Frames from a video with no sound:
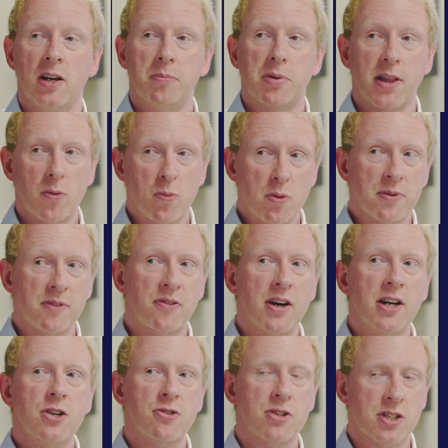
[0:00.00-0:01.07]
But they will be
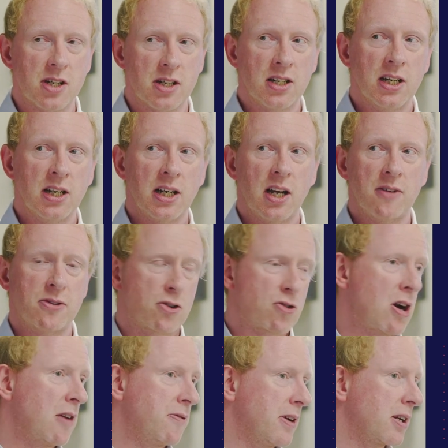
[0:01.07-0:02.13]
very interested if a
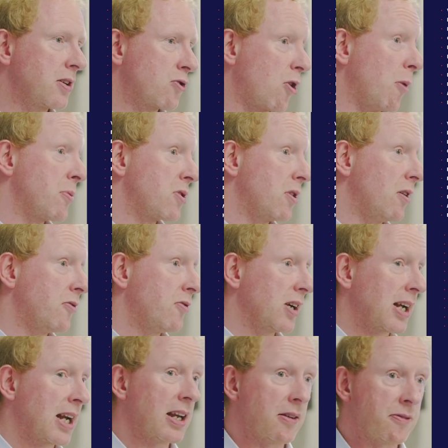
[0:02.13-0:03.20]
traffic drops off a
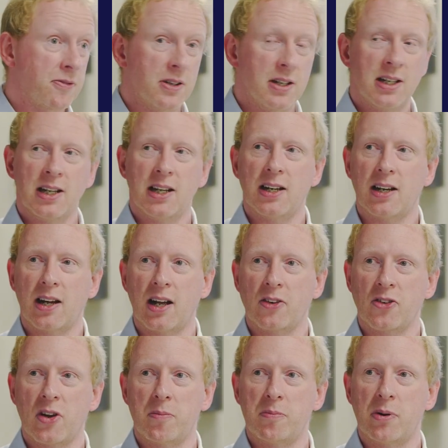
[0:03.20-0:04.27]
cliff at
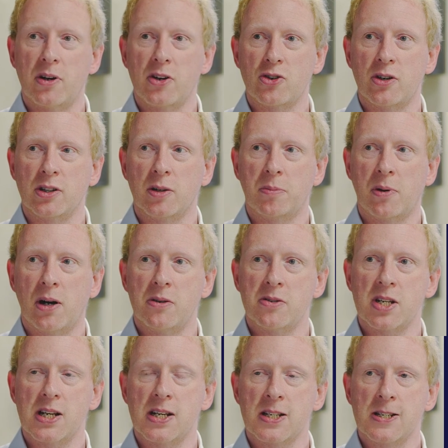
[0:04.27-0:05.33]
some point during the
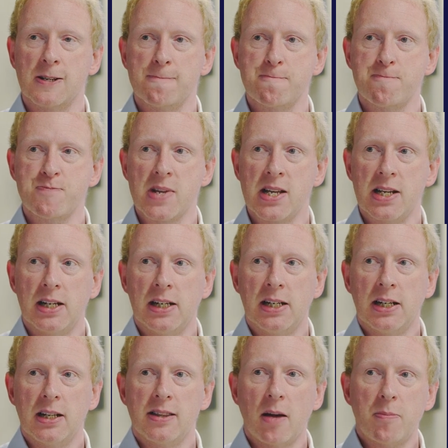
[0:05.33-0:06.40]
process.
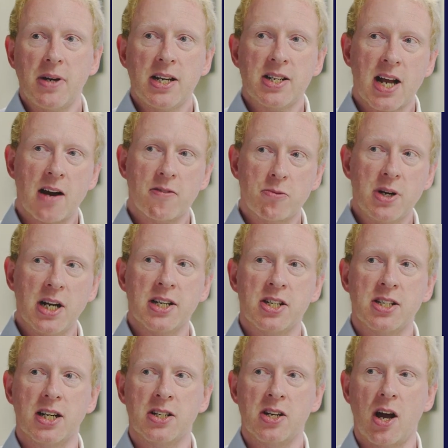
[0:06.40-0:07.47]
Then we need to have
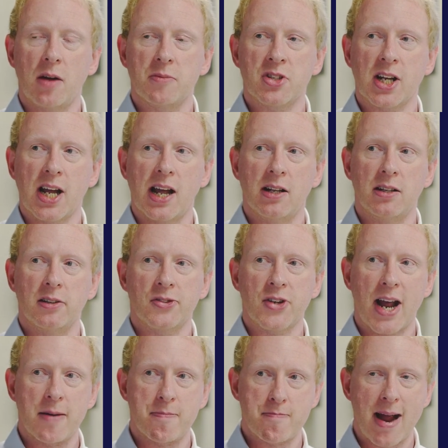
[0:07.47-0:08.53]
realistic timescales
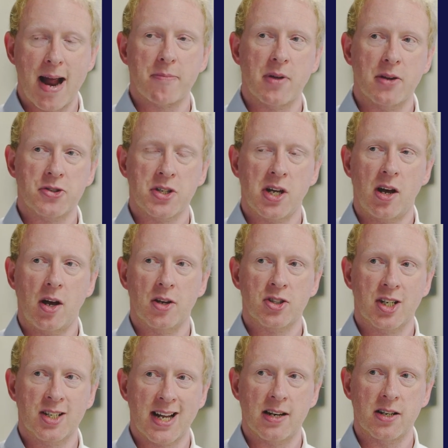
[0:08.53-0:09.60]
and map those
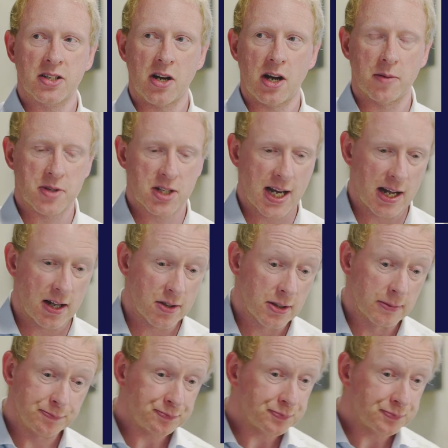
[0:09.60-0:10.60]
tasks against timescales.